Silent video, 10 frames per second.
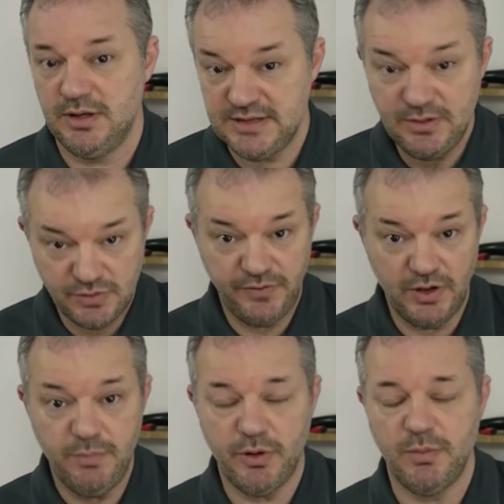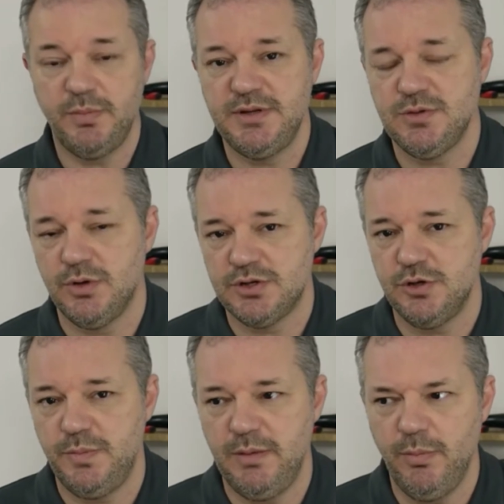Now, it sounds funny probably to one or
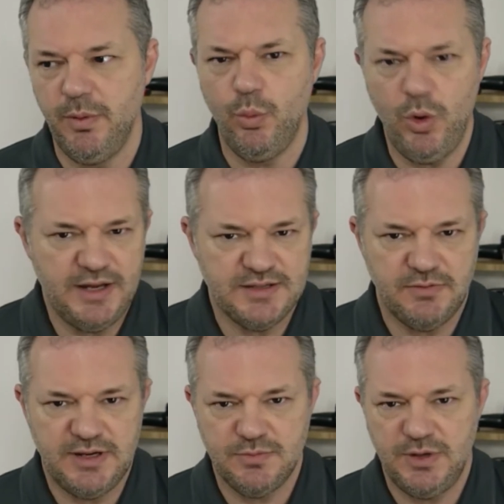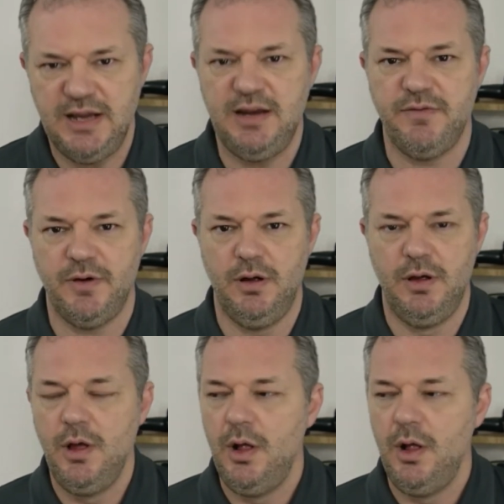two people, but what is the reason we need it for?